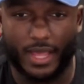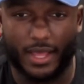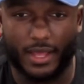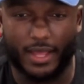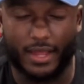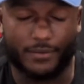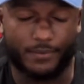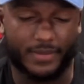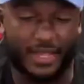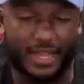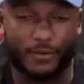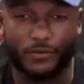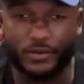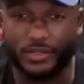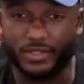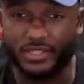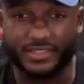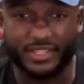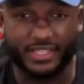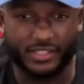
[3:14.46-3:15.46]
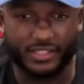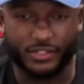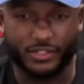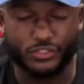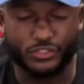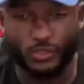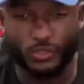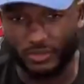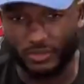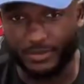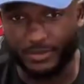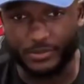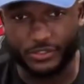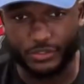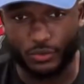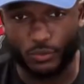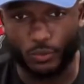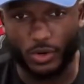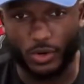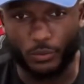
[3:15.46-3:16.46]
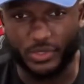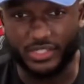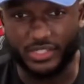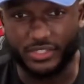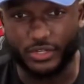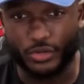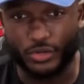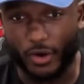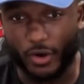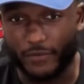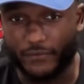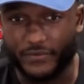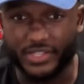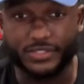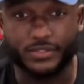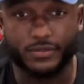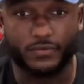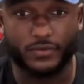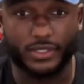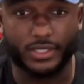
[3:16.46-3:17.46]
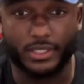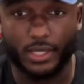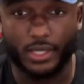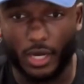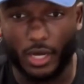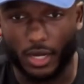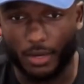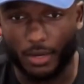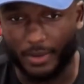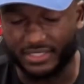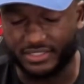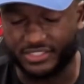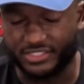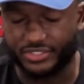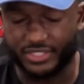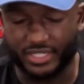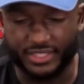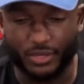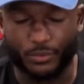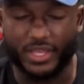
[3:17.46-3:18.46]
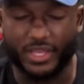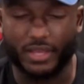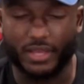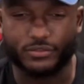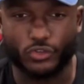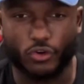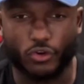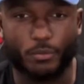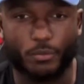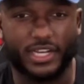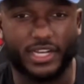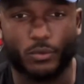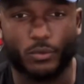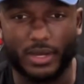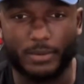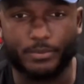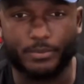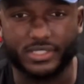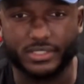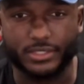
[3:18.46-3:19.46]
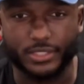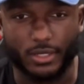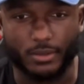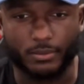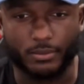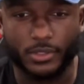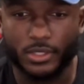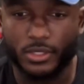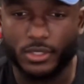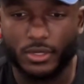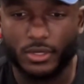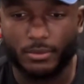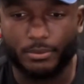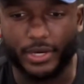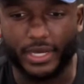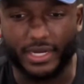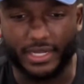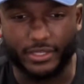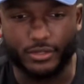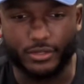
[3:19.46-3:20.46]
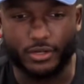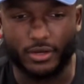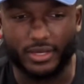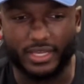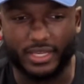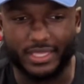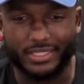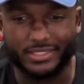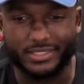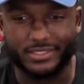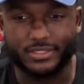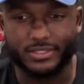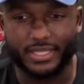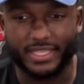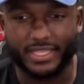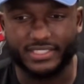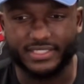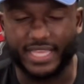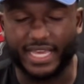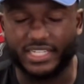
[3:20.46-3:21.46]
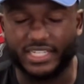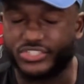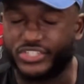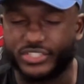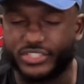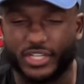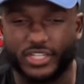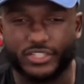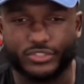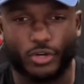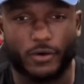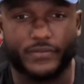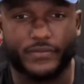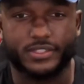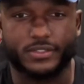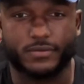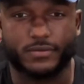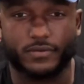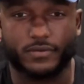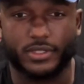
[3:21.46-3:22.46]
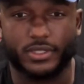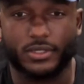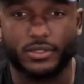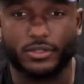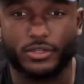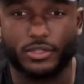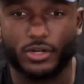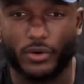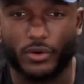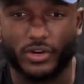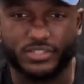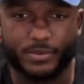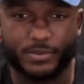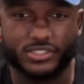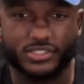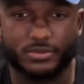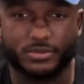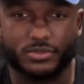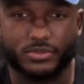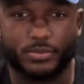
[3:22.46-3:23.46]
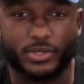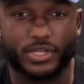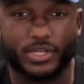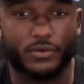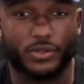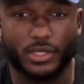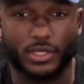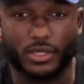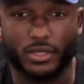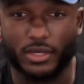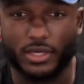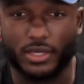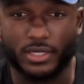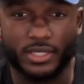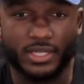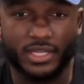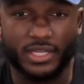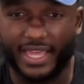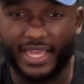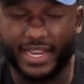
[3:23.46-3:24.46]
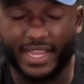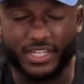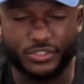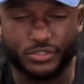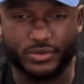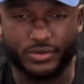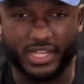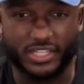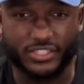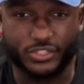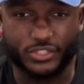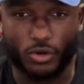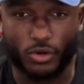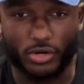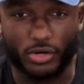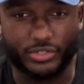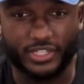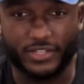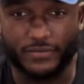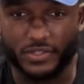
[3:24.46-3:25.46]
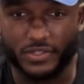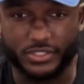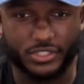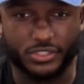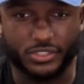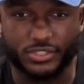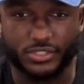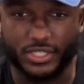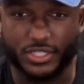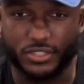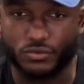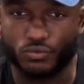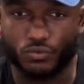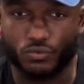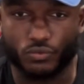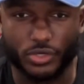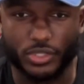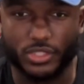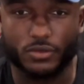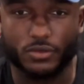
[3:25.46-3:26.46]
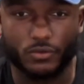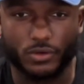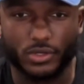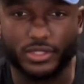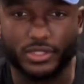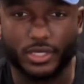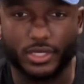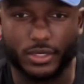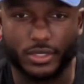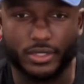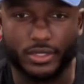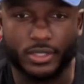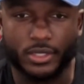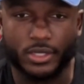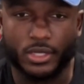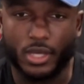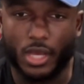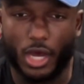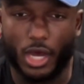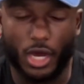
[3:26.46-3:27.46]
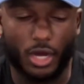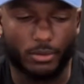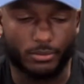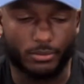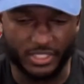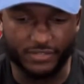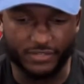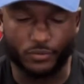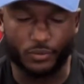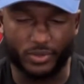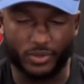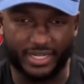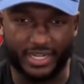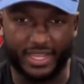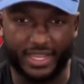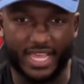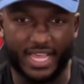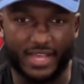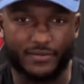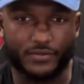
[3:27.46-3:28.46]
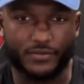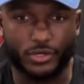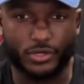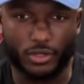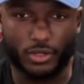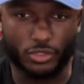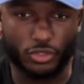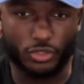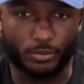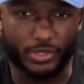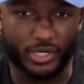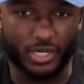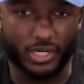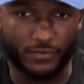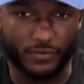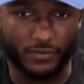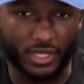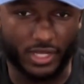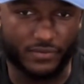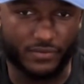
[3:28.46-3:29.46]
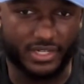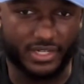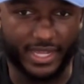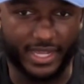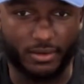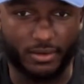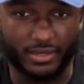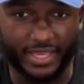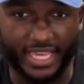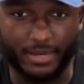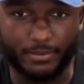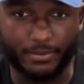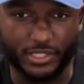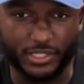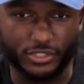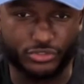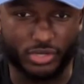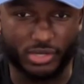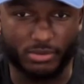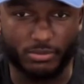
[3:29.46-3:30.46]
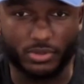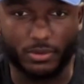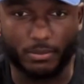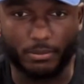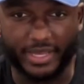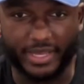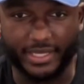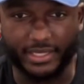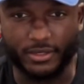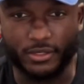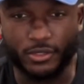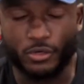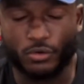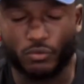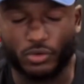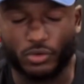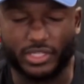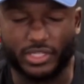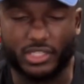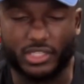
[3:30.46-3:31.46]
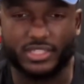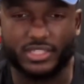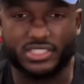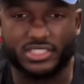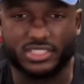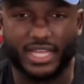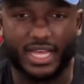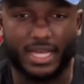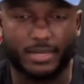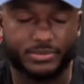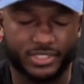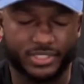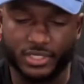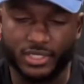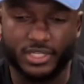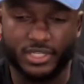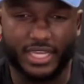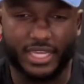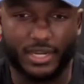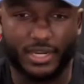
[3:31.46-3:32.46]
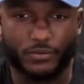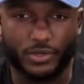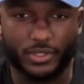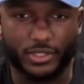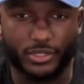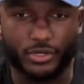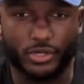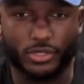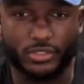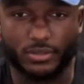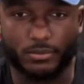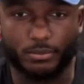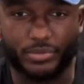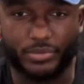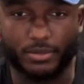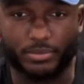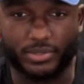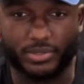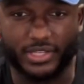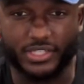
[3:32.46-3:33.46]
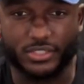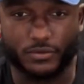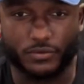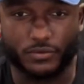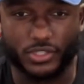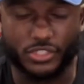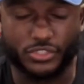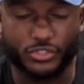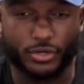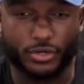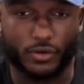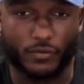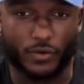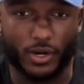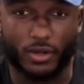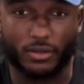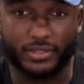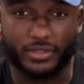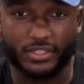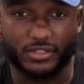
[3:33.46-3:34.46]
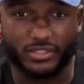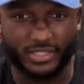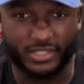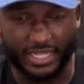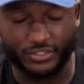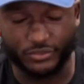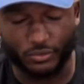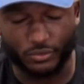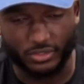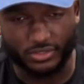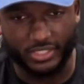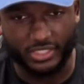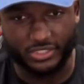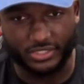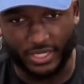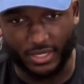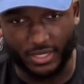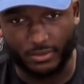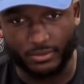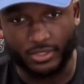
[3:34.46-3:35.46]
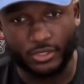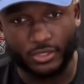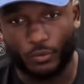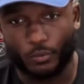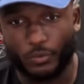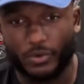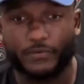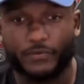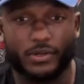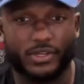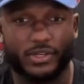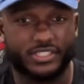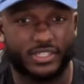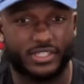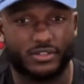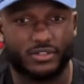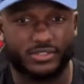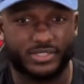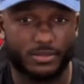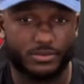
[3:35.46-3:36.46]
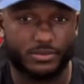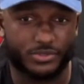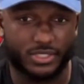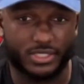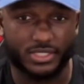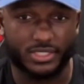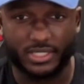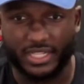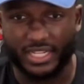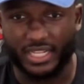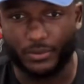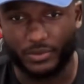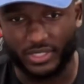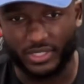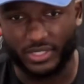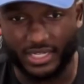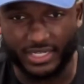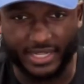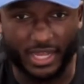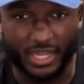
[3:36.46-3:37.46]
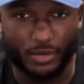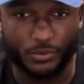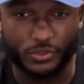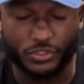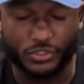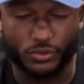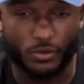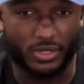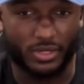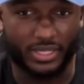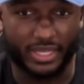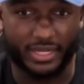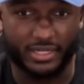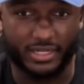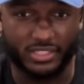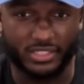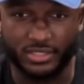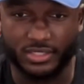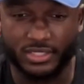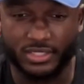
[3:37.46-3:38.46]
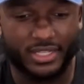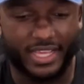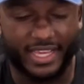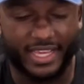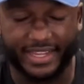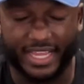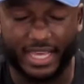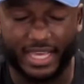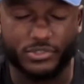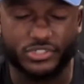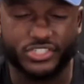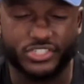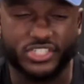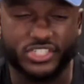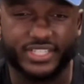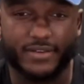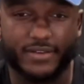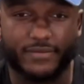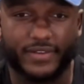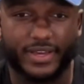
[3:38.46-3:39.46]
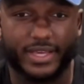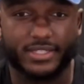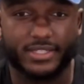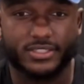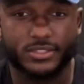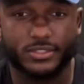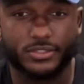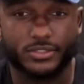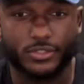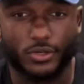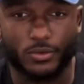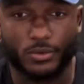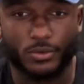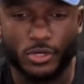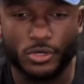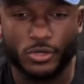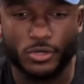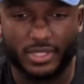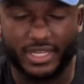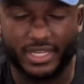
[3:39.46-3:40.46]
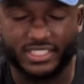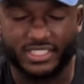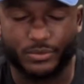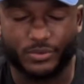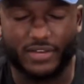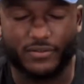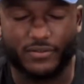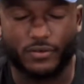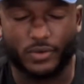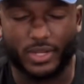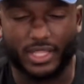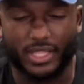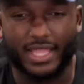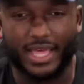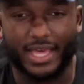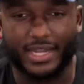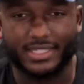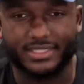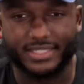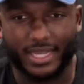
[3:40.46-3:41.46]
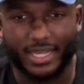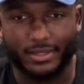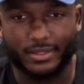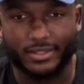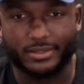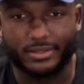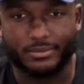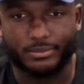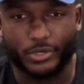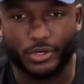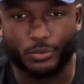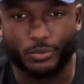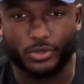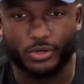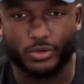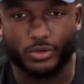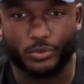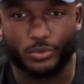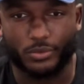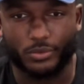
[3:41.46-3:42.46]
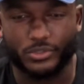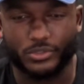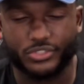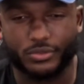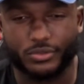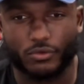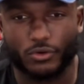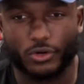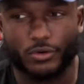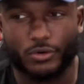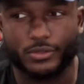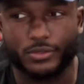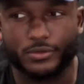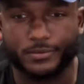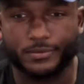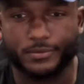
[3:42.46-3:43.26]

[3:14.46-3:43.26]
I, I really think that there's no limit to what we can do offensively. Um, I just think that we have so many weapons. Um, but you know, it, it's it's not just us offensively. You know, our special teams are playing really good, and as you guys know, our defense is is really really good. Um, even when they have you know a little bit of, of a down game, they're still able to make really clutch stops and really you know some big plays to really turn around. Like I said, I scored a touchdown Winfield gets the interception, and then we get down, we score again, and it can happen just that fast. So, like I said, we have a, a lot of talent, but we're, we're, we're still growing.